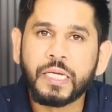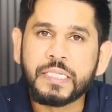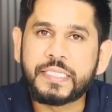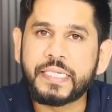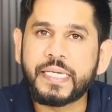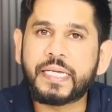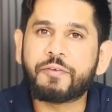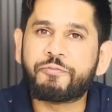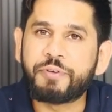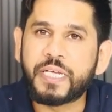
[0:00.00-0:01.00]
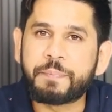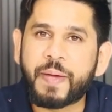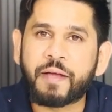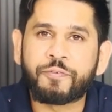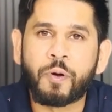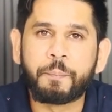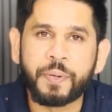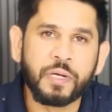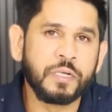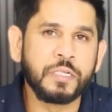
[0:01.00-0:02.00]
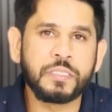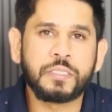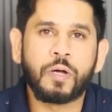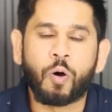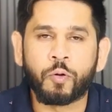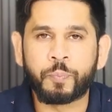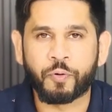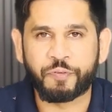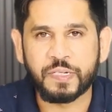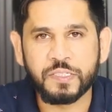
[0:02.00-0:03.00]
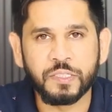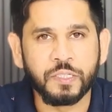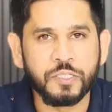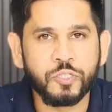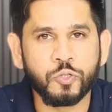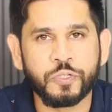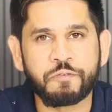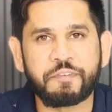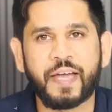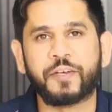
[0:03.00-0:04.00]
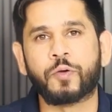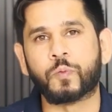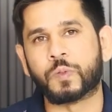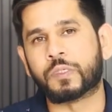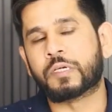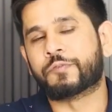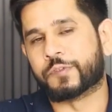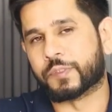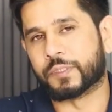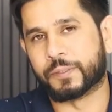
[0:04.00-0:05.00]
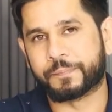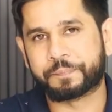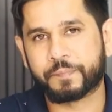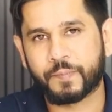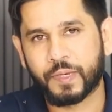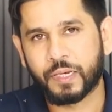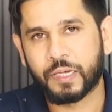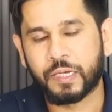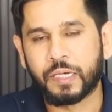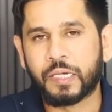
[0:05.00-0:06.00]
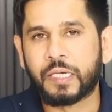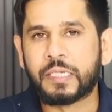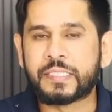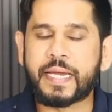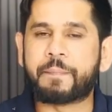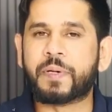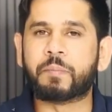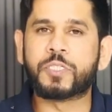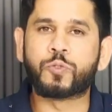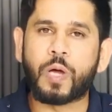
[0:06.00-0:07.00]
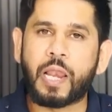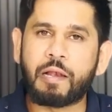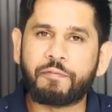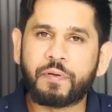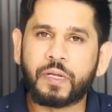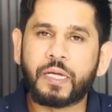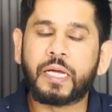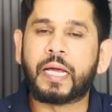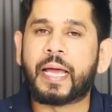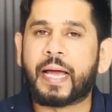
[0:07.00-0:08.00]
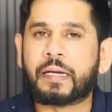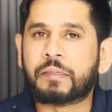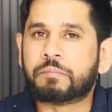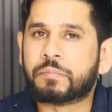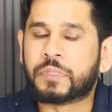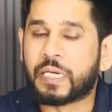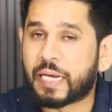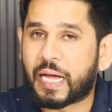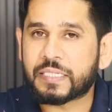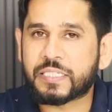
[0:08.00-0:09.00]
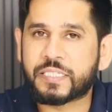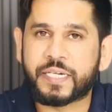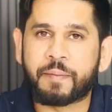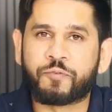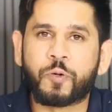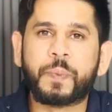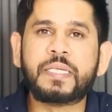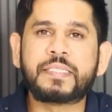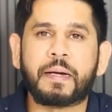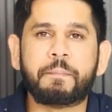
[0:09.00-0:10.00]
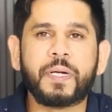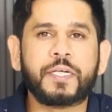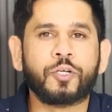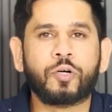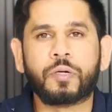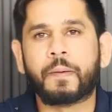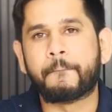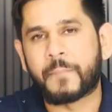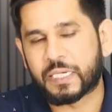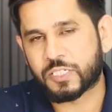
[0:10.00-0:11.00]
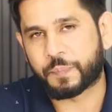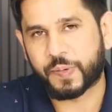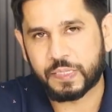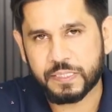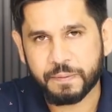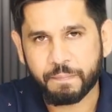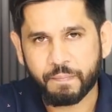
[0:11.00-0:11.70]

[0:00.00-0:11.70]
Seek feedback from peers or professors to refine your work further. Step number 12, the last step would be submit your masterpiece.